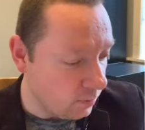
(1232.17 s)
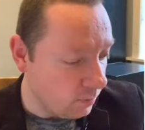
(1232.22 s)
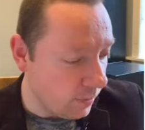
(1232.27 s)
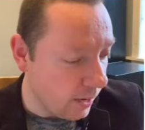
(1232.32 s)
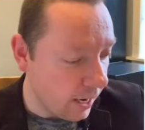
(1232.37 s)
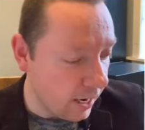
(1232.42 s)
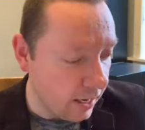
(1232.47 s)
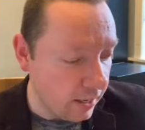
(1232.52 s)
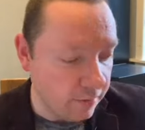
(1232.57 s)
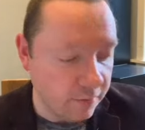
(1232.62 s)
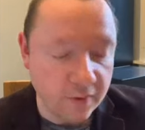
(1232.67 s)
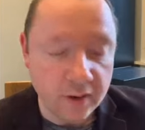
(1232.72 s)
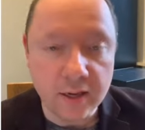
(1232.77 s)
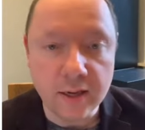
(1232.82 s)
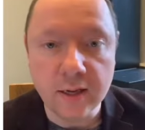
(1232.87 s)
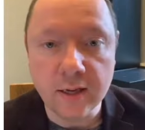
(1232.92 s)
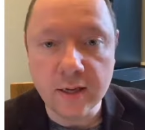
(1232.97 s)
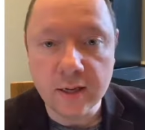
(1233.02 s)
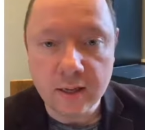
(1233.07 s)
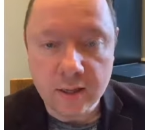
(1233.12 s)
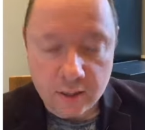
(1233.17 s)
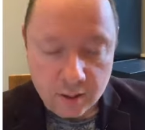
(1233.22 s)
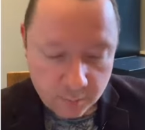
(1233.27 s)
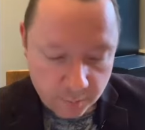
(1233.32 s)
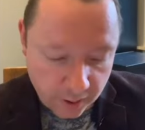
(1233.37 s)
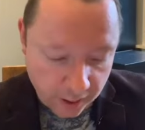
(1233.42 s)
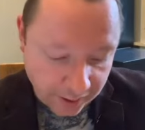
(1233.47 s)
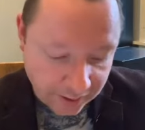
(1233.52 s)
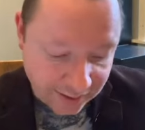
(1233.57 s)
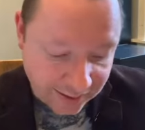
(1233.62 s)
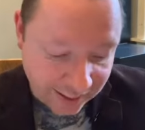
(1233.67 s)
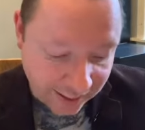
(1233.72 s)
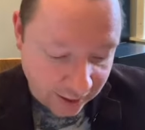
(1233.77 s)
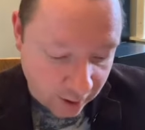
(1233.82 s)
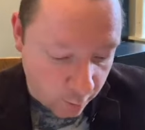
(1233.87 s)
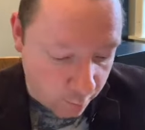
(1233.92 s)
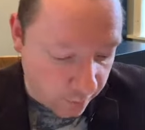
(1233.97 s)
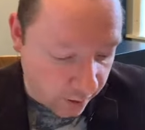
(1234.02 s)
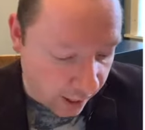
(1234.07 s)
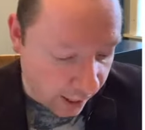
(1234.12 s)
by the bit inside
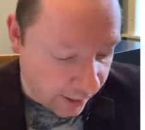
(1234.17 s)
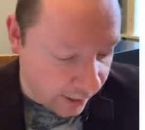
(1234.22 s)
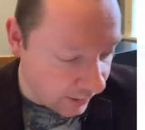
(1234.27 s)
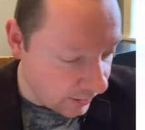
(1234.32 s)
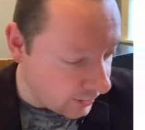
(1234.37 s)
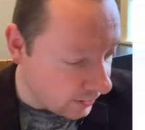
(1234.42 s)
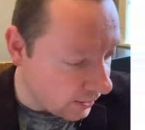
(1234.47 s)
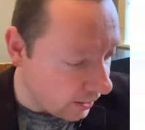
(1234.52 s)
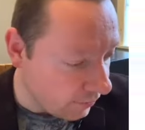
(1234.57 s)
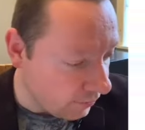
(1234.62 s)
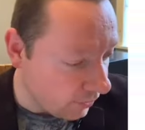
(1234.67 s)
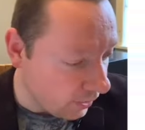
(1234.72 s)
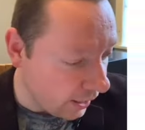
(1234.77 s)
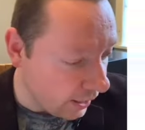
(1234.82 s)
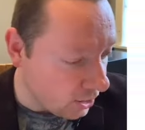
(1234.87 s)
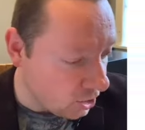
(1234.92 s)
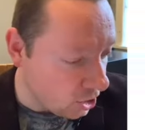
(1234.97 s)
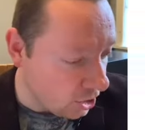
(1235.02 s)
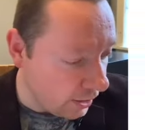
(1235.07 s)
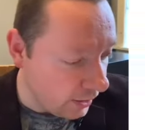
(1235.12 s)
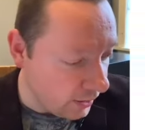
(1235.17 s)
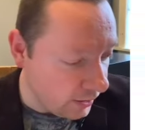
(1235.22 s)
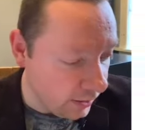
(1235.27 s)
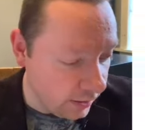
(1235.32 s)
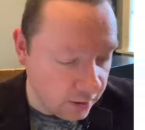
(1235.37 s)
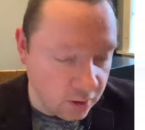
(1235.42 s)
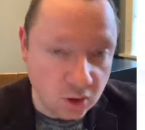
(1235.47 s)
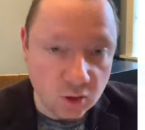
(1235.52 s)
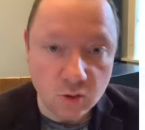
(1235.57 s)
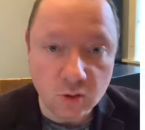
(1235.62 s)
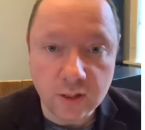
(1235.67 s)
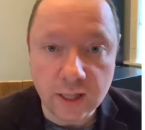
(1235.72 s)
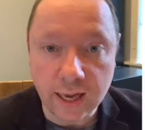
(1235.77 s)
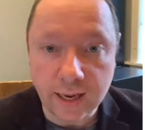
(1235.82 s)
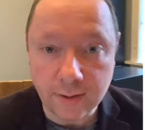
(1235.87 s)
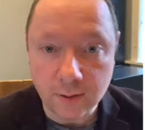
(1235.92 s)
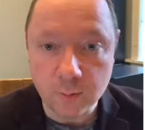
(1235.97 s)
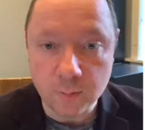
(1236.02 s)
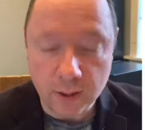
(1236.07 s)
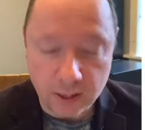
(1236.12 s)
the brackets differentiated, so
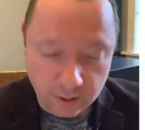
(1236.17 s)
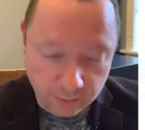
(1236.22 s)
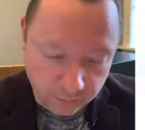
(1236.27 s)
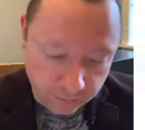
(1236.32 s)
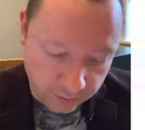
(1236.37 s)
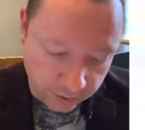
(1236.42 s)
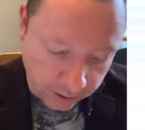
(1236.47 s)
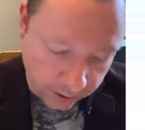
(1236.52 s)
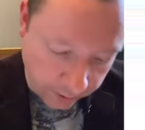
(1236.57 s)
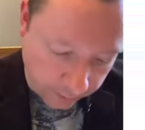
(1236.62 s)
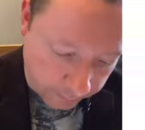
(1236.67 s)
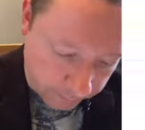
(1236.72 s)
times by 3.